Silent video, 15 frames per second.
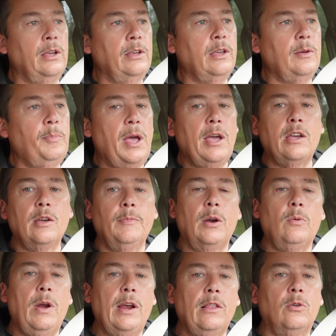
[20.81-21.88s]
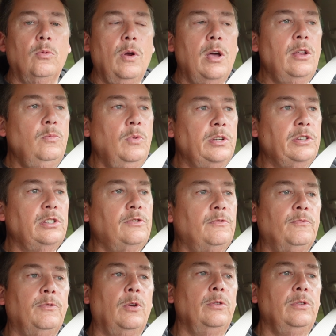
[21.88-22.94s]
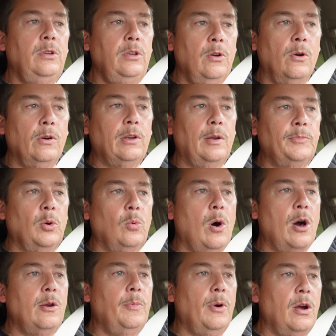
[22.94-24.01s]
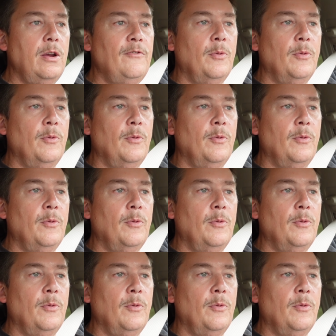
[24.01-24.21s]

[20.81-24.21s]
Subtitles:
Get back on my regular run, which is Fulton, New York up to Waterbury,